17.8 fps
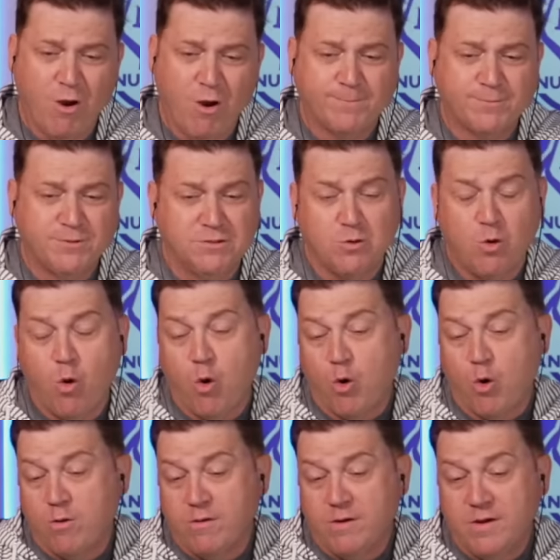options,
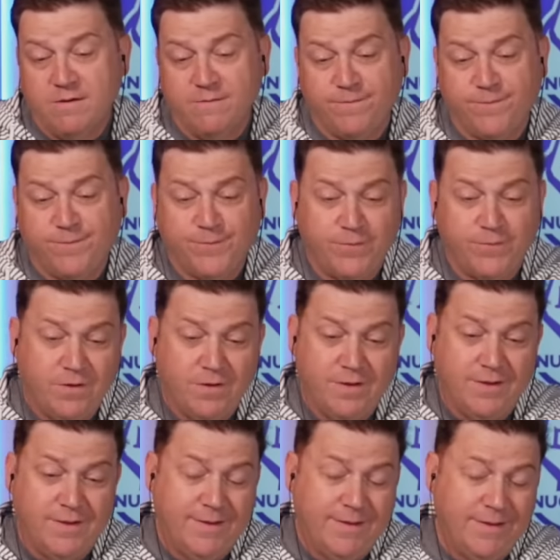or if,
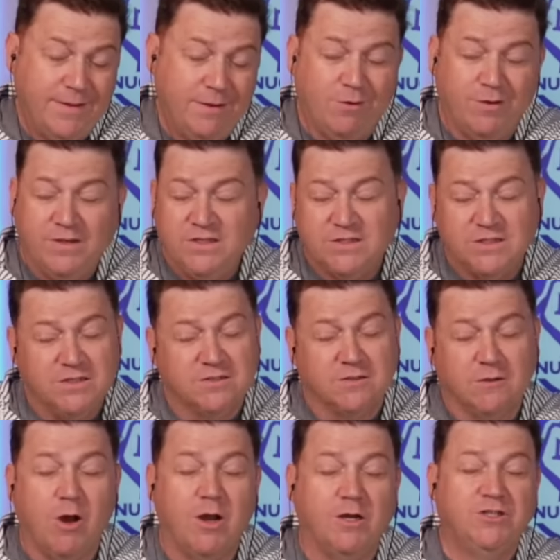he sees
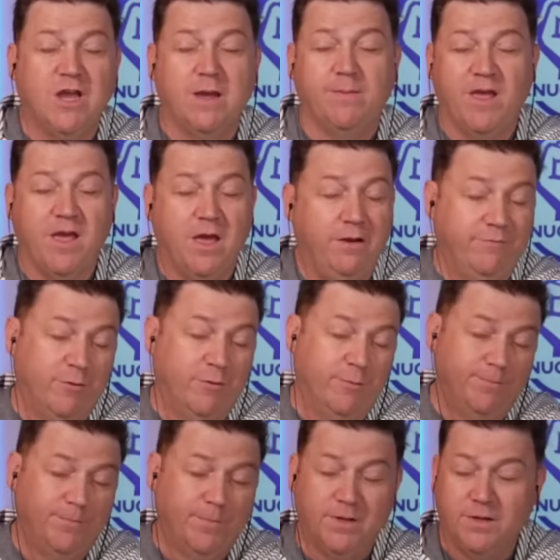a logjam ahead of
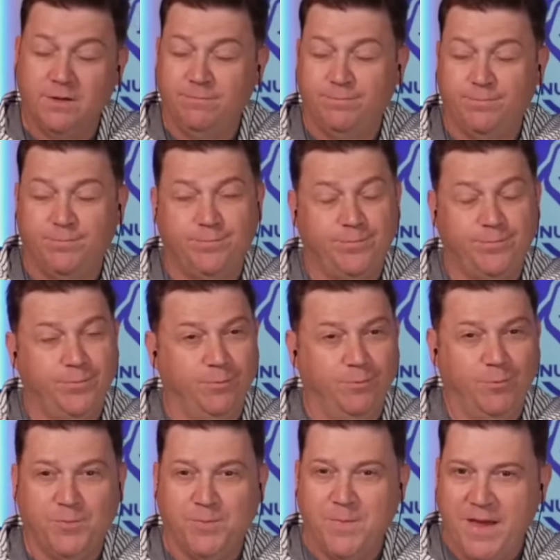him
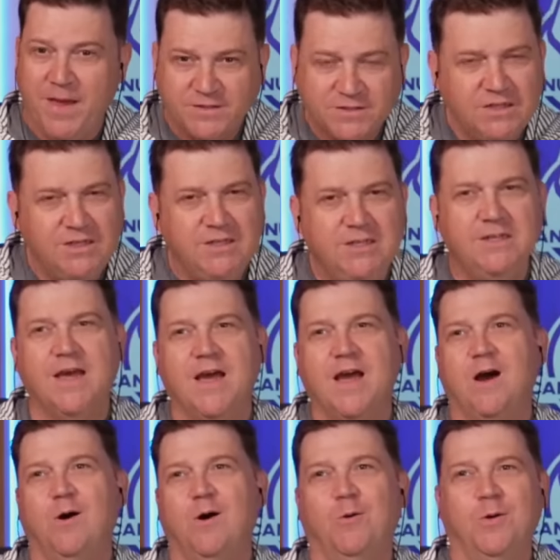with Mancini
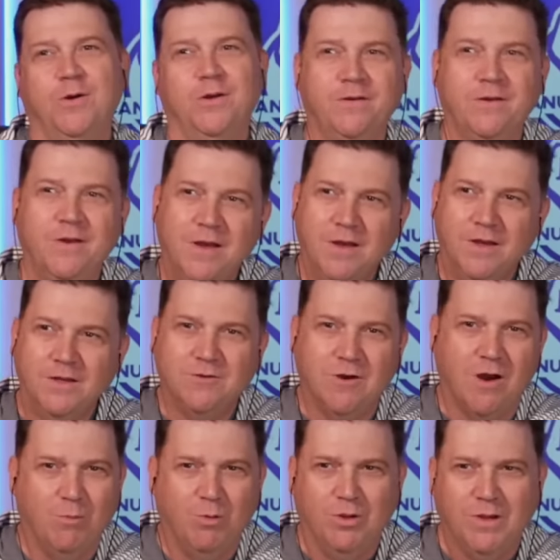now and
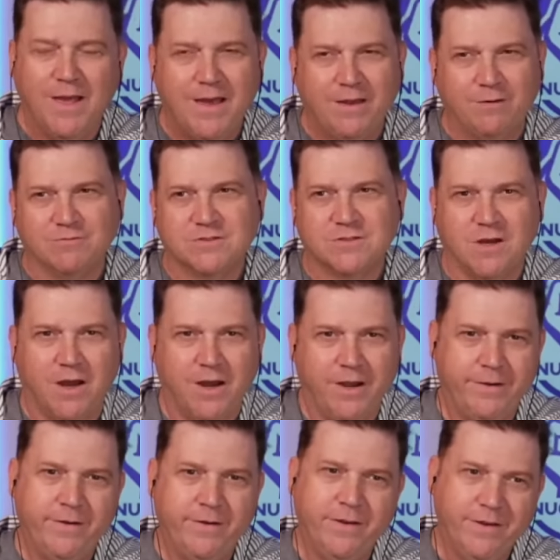Tom Willander
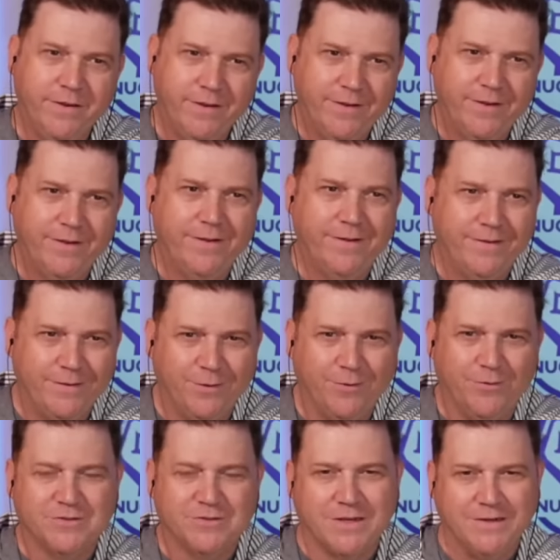signed.
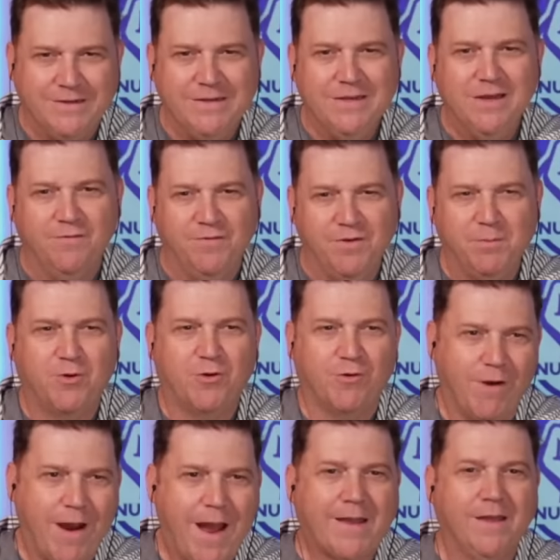This idea of him
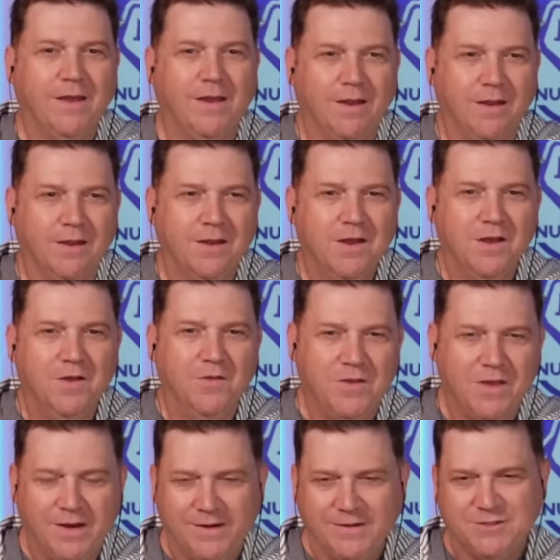cracking
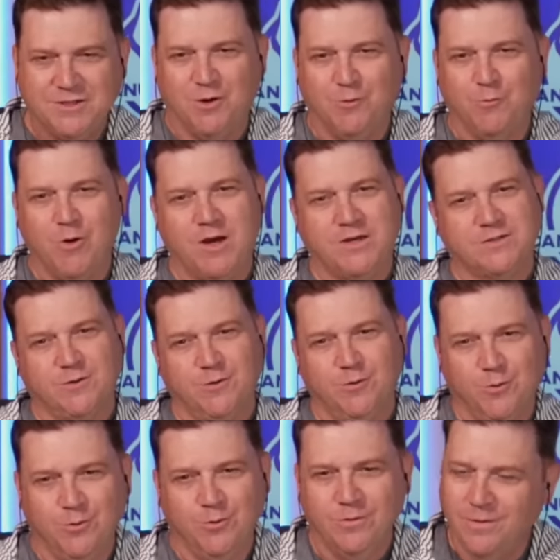the NHL
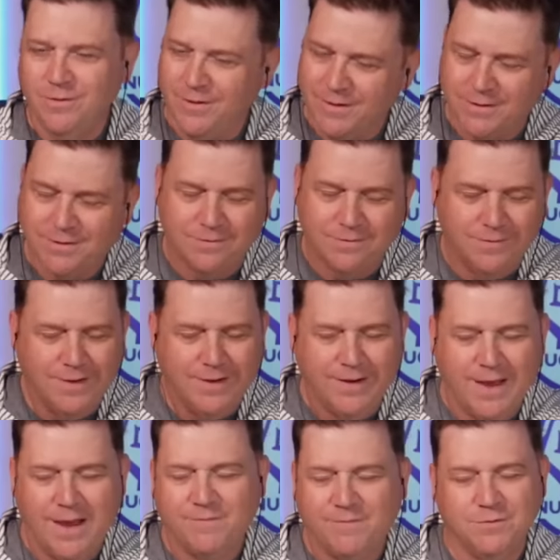roster, like, they'd
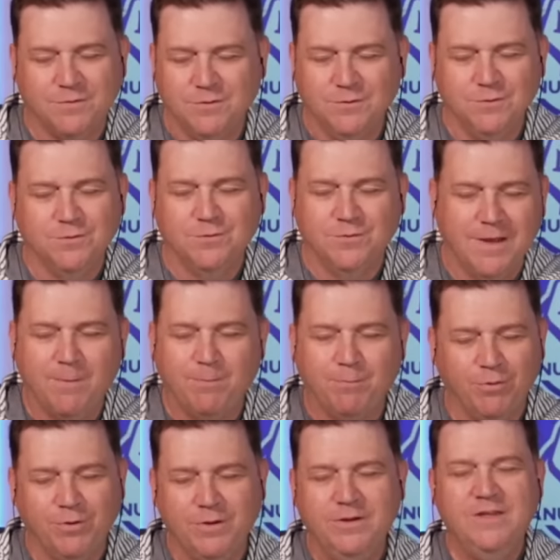have to
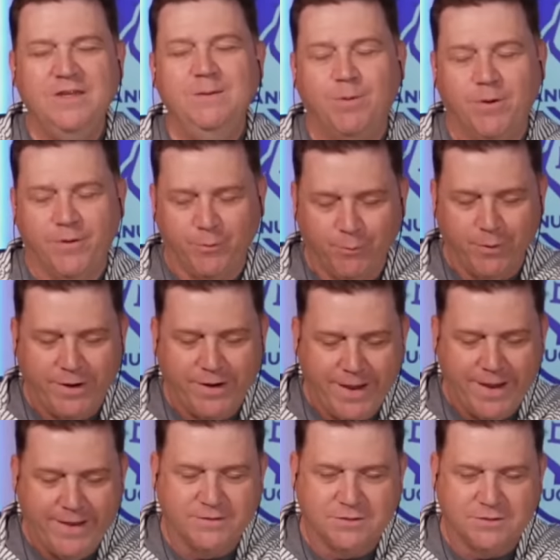get pretty deep on the
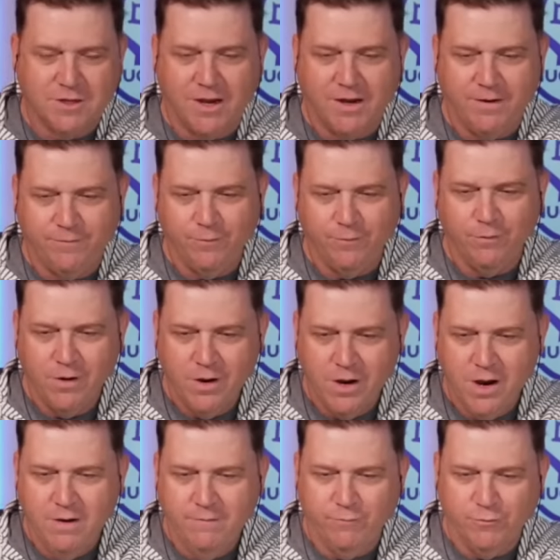right-hand side for
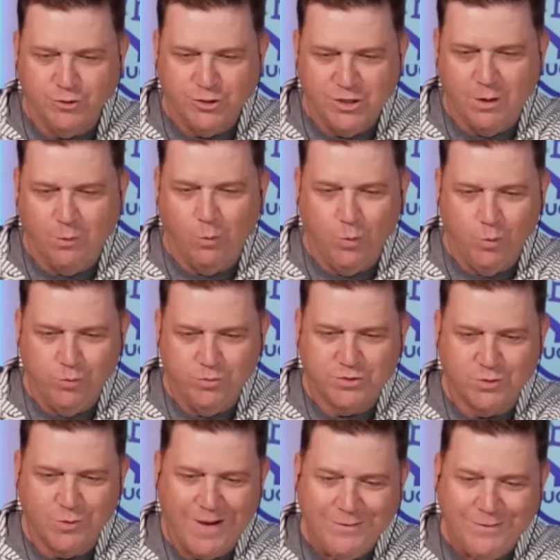Jet Wu.
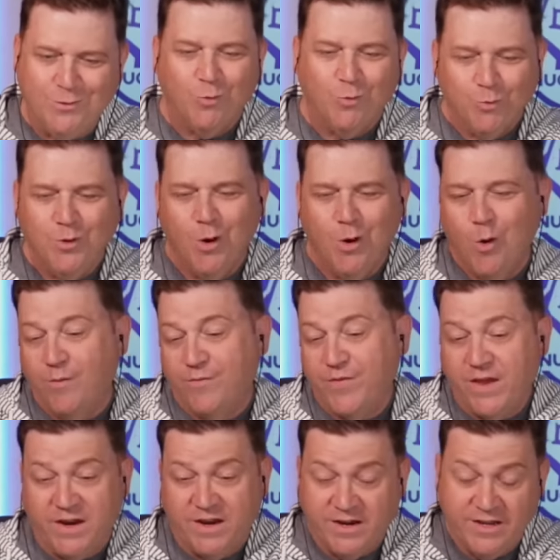So I don't know if
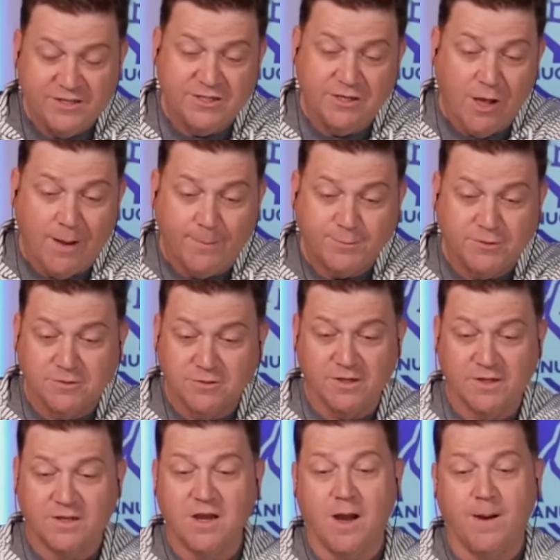that NHL option is
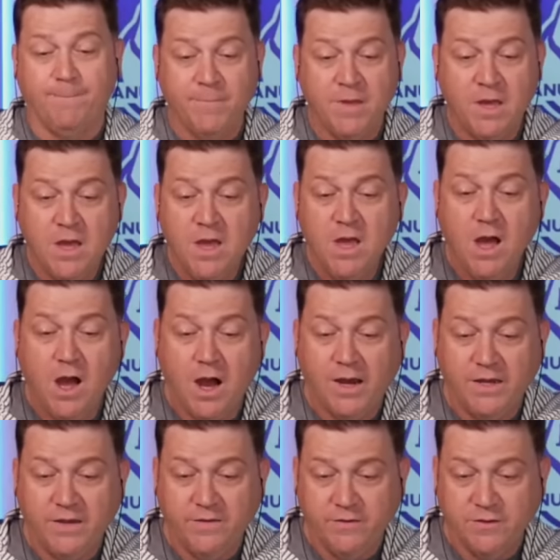going to come
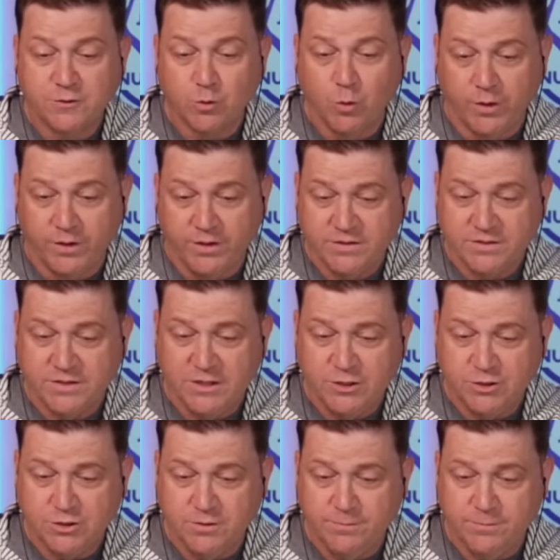in this
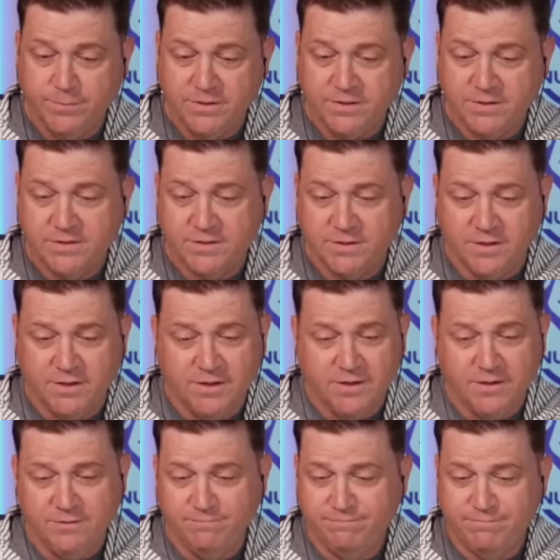organization. But
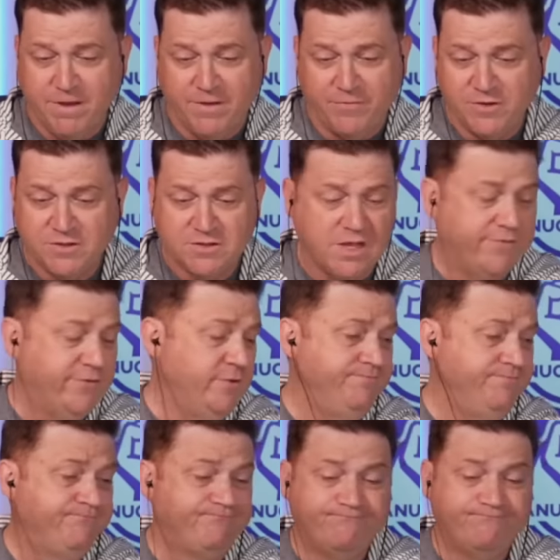at this
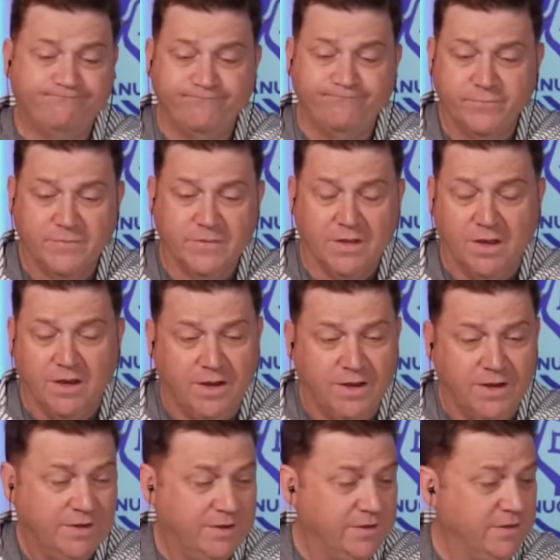level,
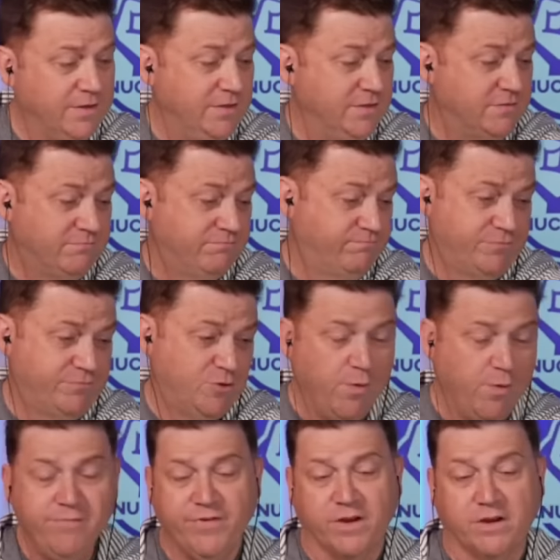he's
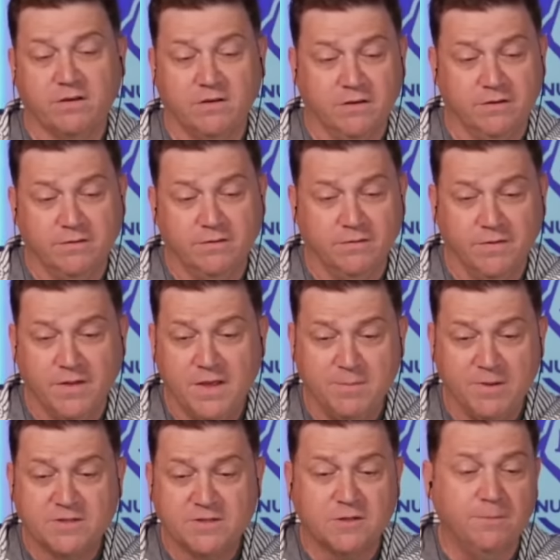terrific, and they
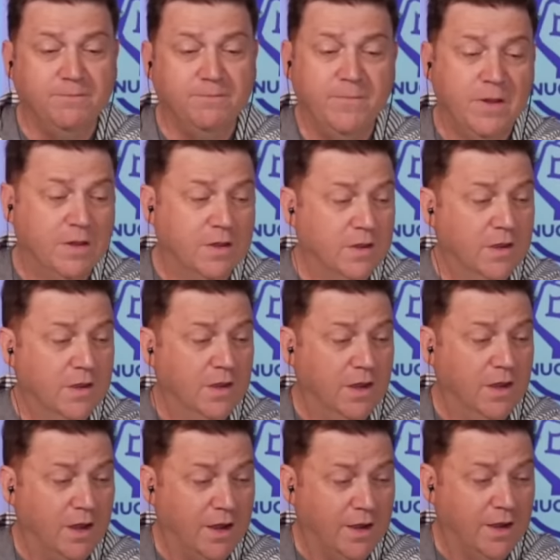missed him.
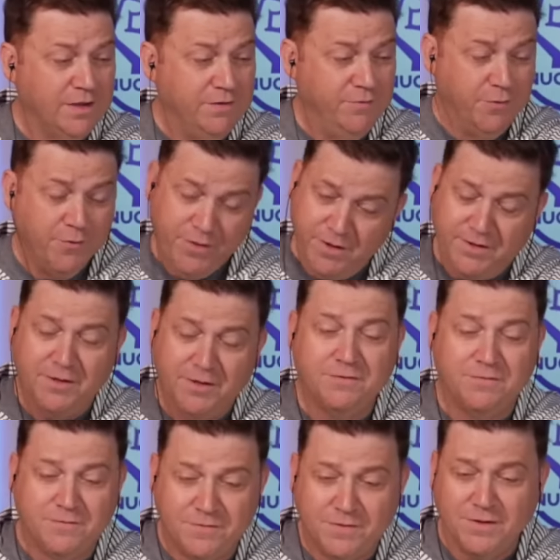Even though they
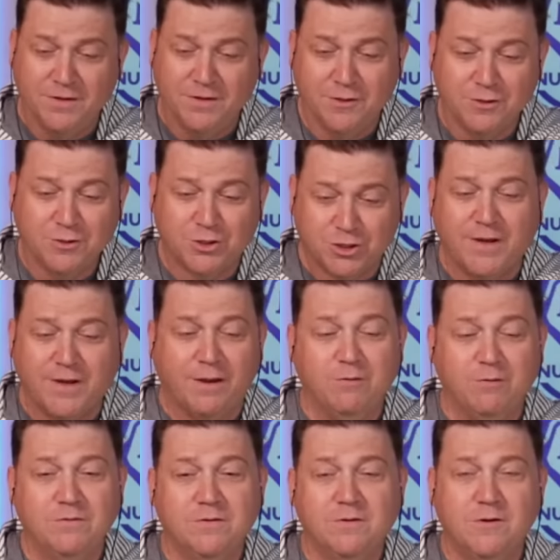did shut
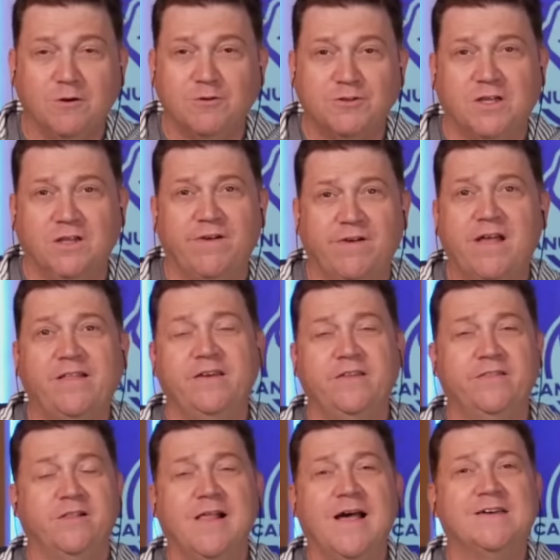out Coachella Valley
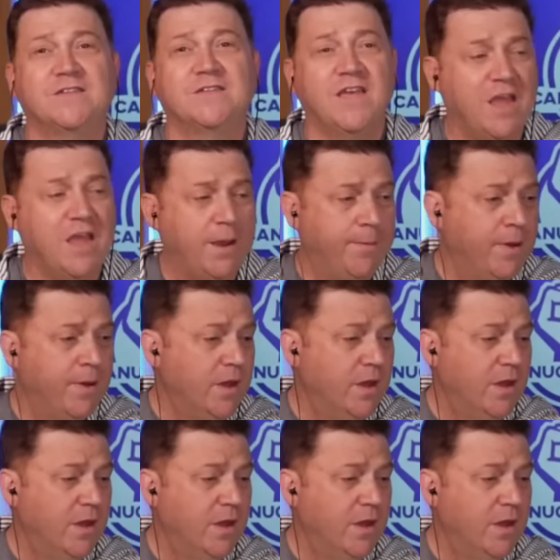in the last game,